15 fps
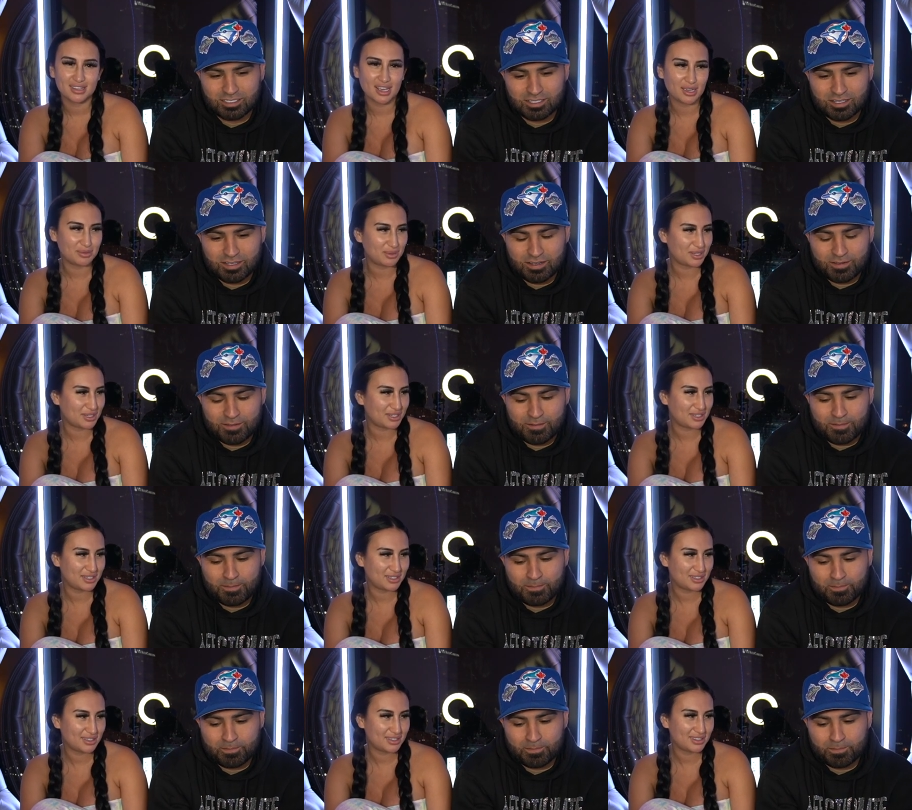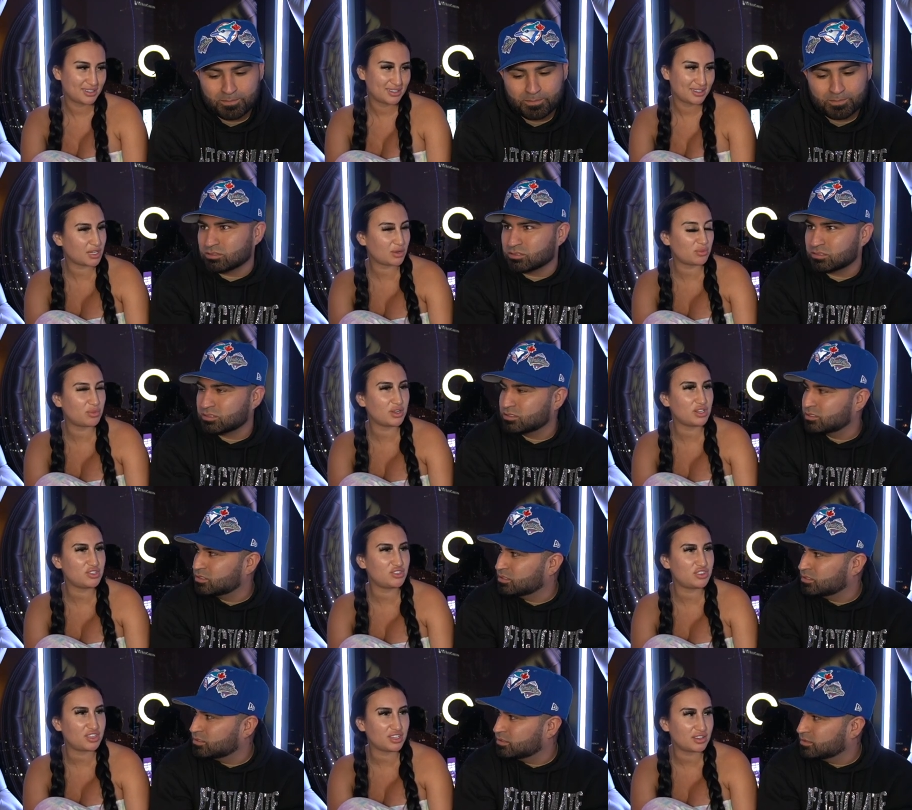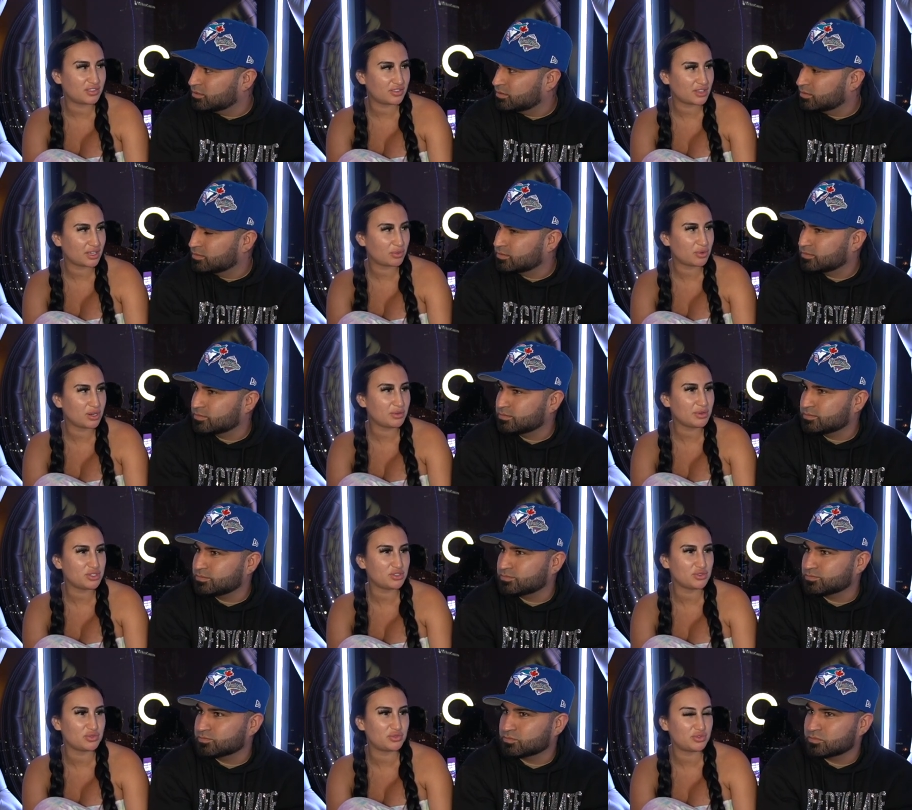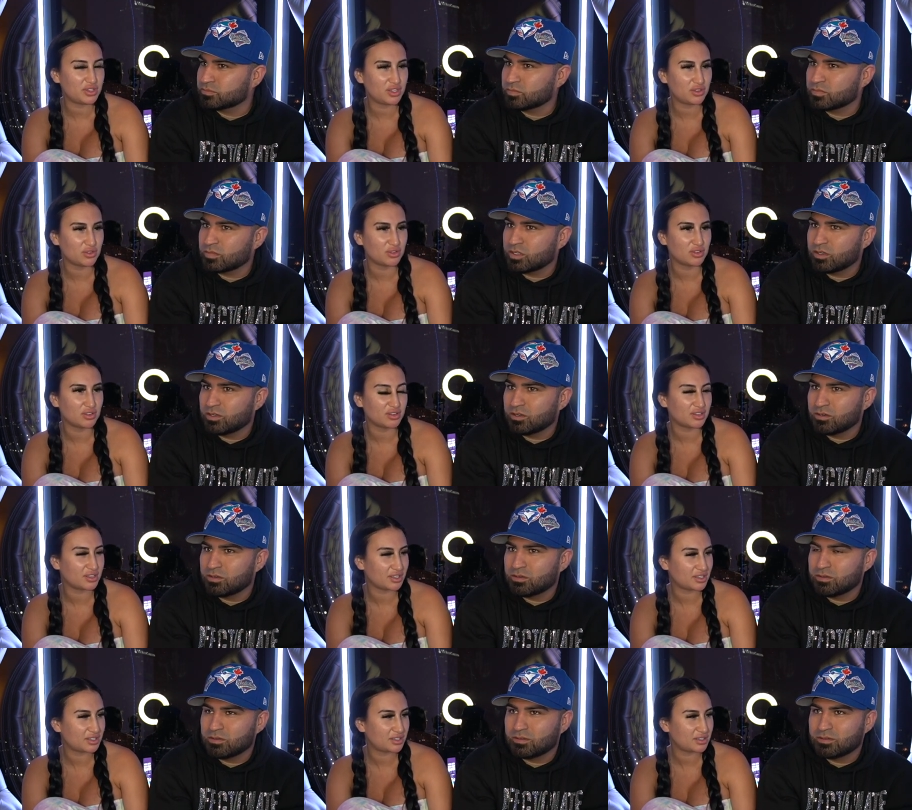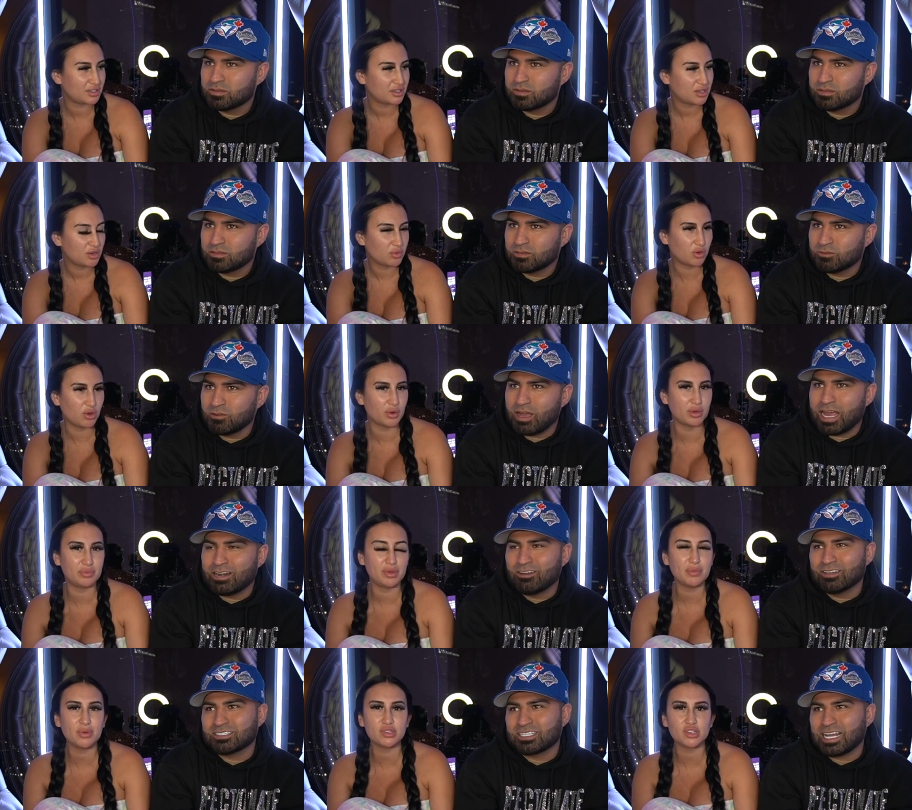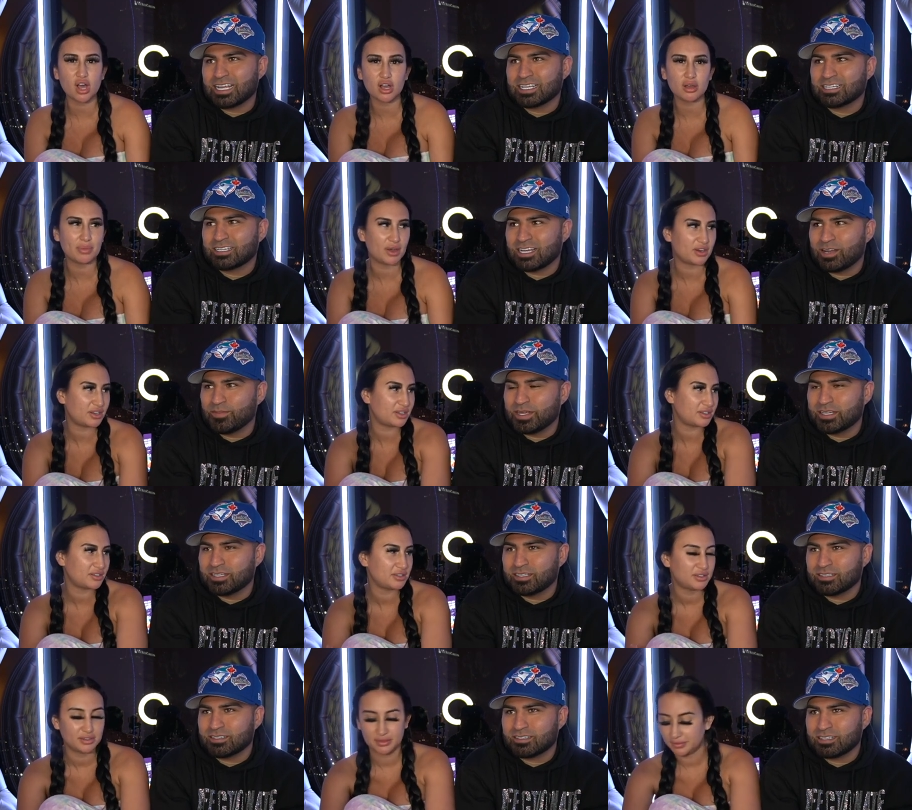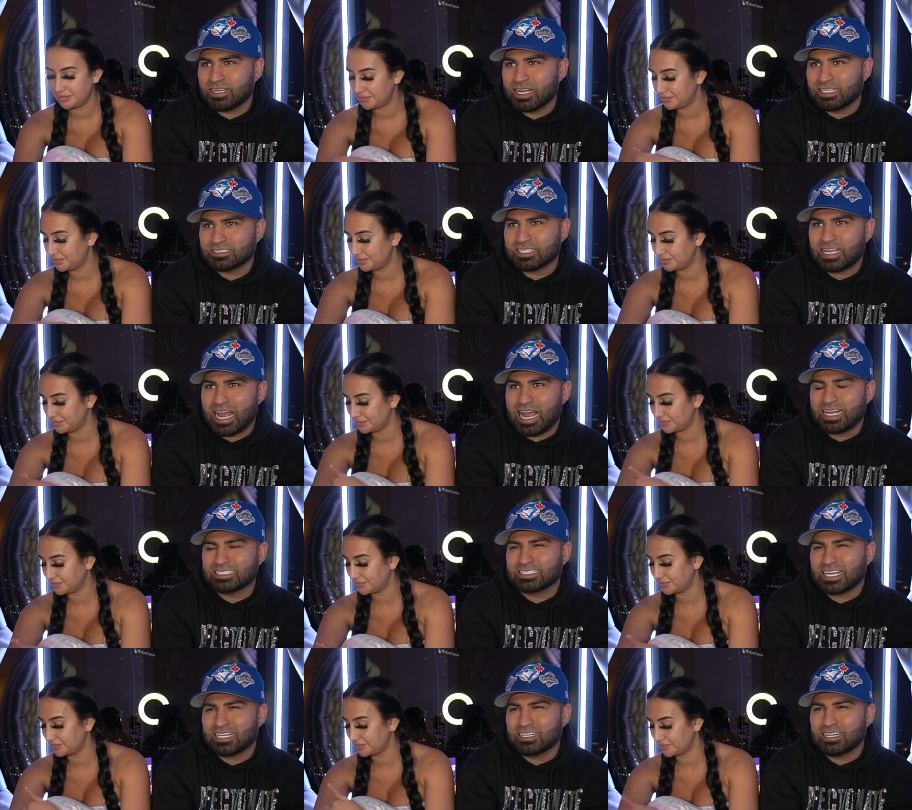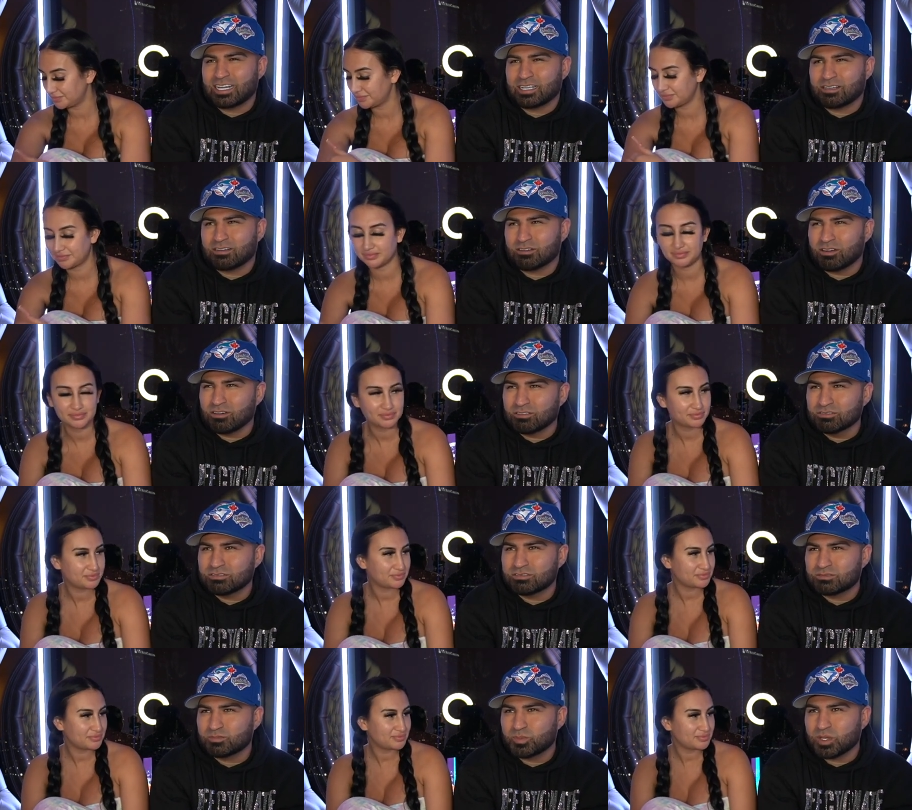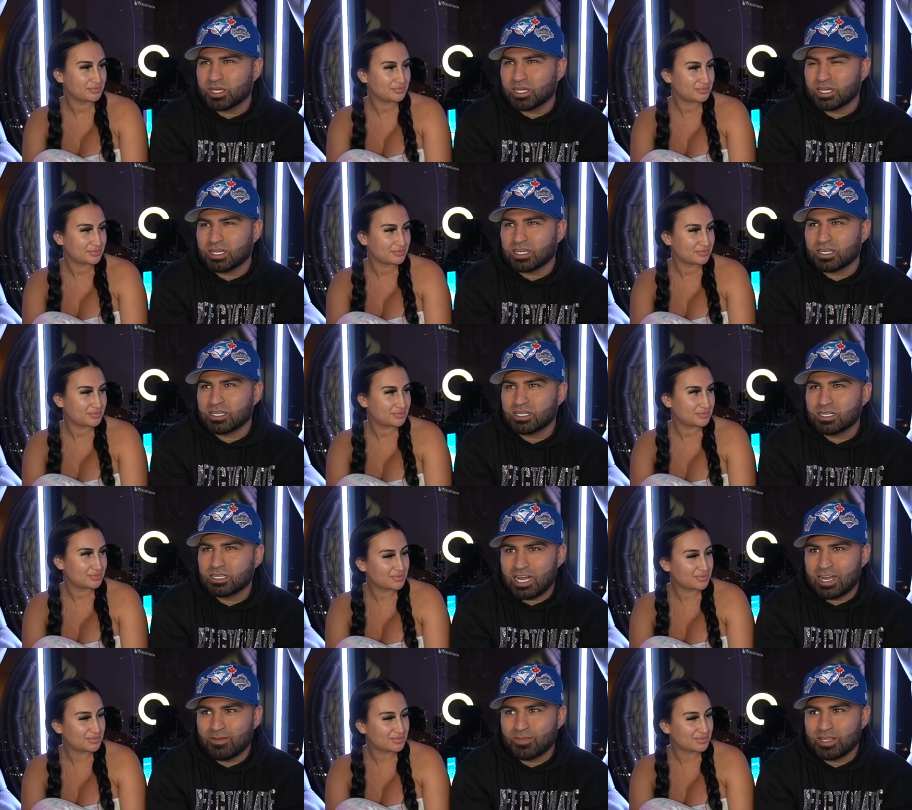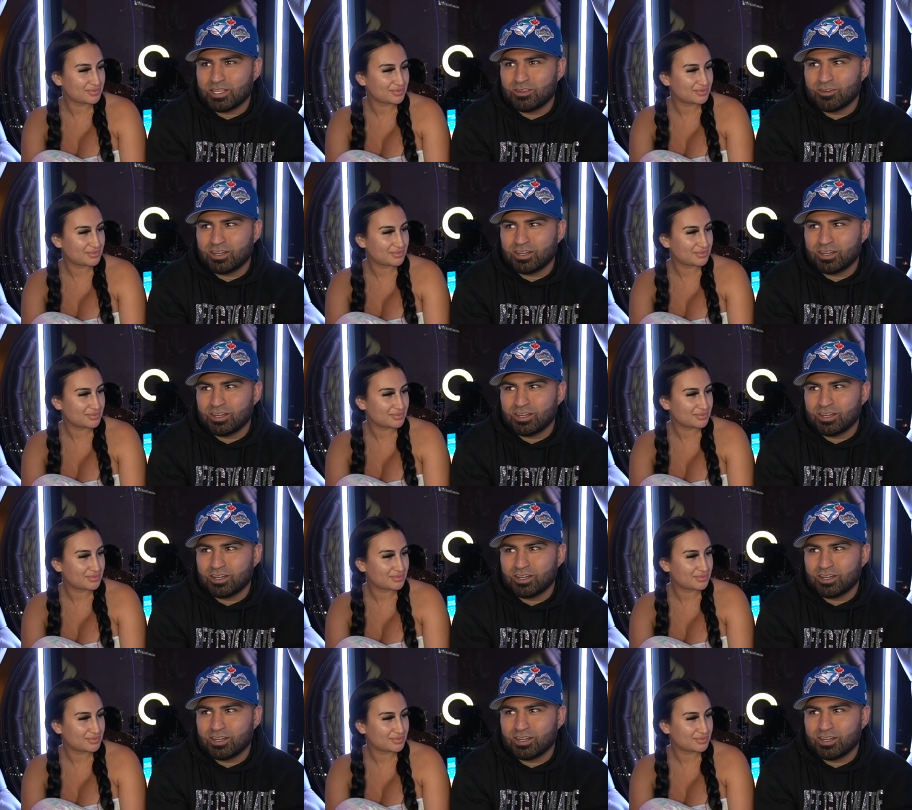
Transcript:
Speaker 1: I mean, like, what did you think of it? Like, what it made you feel or like? Well, well I know it's like. I mean,
Speaker 2: it? as a guy, it's kind of like gross, but I mean, you